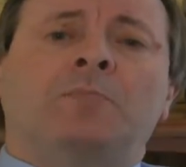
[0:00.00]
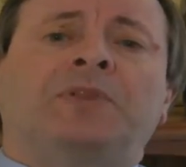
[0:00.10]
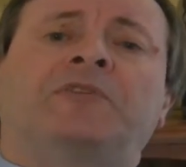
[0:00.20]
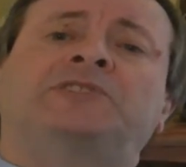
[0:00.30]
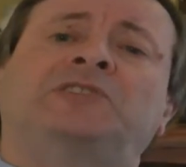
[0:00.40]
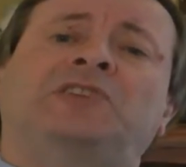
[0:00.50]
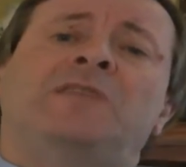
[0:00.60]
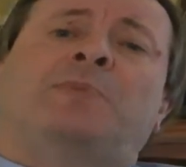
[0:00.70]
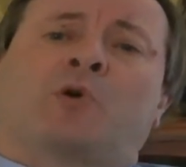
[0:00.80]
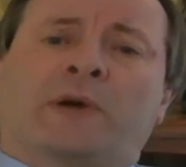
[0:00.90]
But there is a
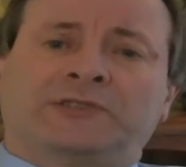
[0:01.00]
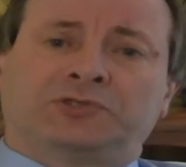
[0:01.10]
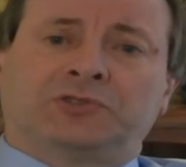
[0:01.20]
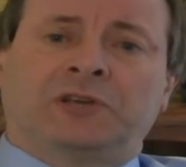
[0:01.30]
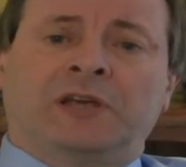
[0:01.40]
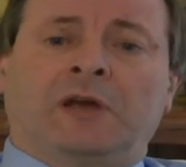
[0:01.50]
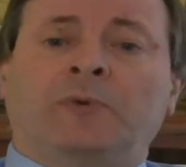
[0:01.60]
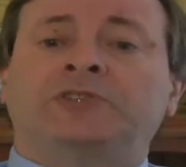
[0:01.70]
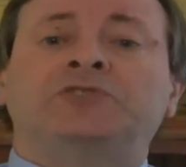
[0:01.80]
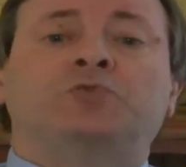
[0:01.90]
deeper question here,
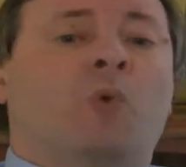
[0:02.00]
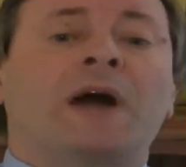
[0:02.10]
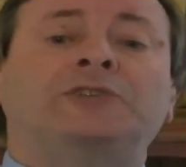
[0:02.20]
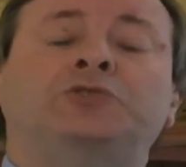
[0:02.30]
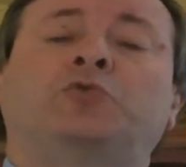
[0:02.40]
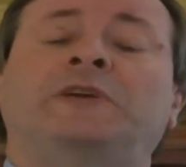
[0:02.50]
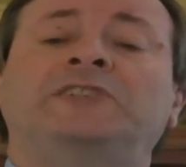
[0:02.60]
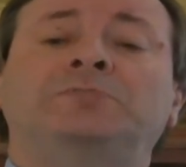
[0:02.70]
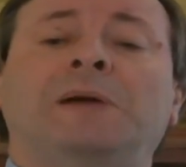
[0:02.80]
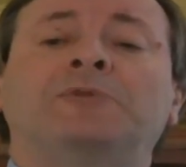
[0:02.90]
which is why should
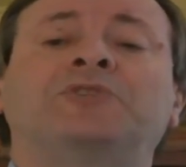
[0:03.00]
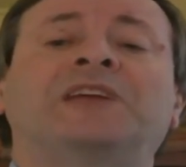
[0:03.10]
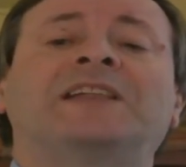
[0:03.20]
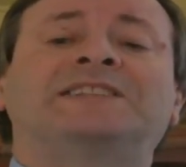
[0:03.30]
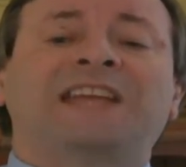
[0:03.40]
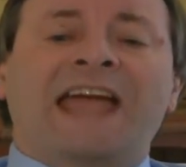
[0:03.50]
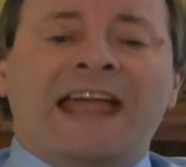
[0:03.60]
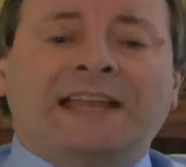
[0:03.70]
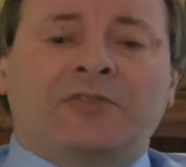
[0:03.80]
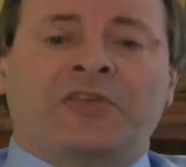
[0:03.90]
reason be able to tell us
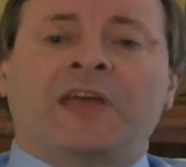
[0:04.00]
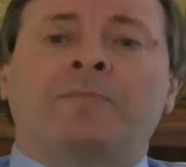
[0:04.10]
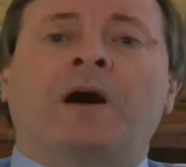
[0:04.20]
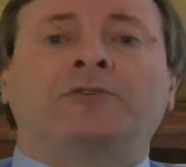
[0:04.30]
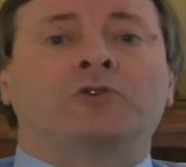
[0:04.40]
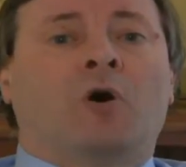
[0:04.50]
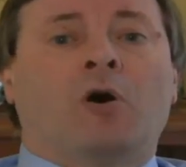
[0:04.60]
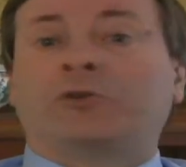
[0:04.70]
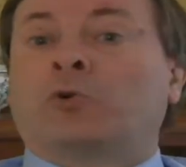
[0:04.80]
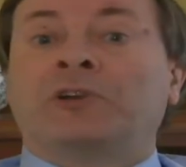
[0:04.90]
anything about
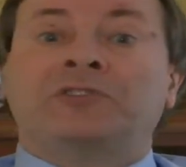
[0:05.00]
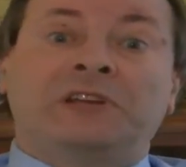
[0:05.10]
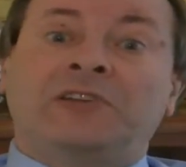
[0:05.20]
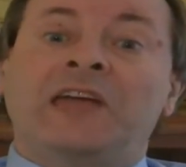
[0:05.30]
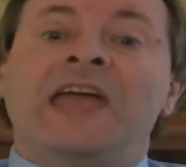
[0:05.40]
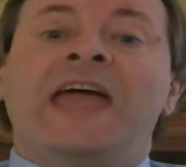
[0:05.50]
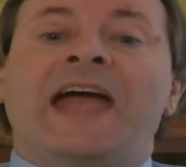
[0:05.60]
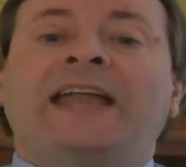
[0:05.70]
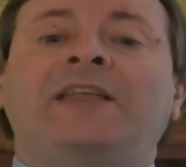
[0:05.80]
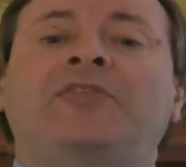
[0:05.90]
God, or indeed
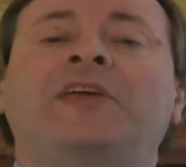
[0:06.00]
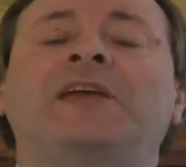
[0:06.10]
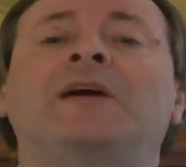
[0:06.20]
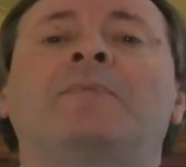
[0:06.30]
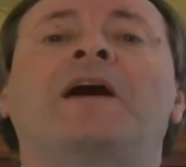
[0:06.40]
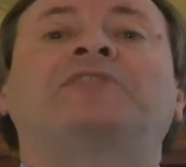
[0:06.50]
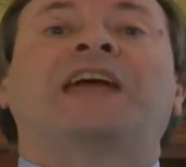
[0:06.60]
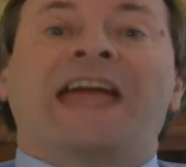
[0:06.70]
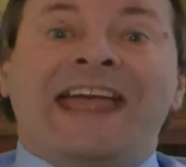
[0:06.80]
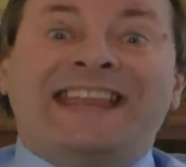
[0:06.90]
anything about
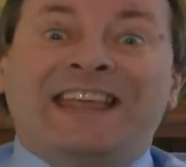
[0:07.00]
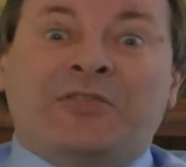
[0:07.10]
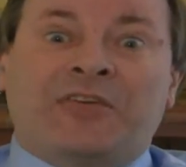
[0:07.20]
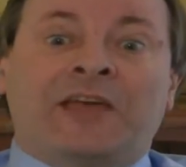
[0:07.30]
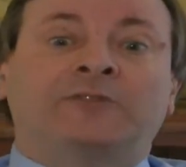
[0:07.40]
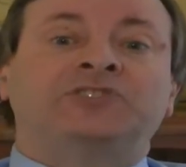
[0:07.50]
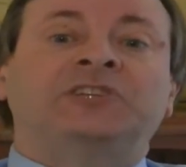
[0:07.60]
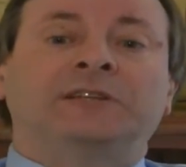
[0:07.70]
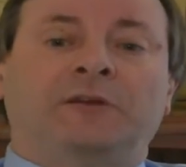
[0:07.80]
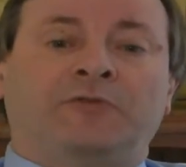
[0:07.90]
anything of
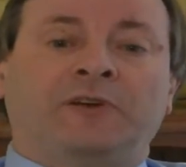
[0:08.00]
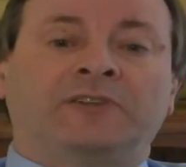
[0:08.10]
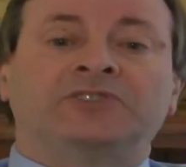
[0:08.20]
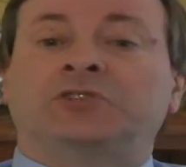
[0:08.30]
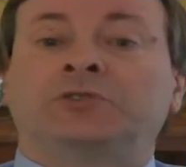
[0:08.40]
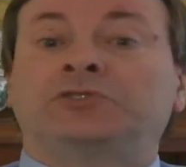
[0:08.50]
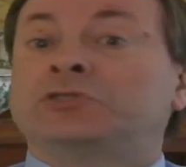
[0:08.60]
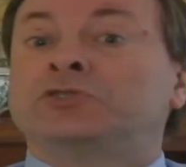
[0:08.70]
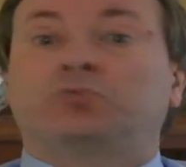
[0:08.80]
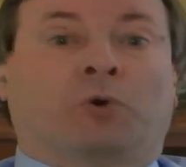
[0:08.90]
significance, such
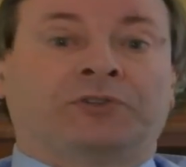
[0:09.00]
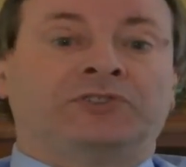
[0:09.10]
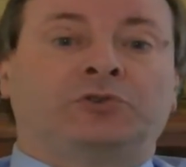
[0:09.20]
as what is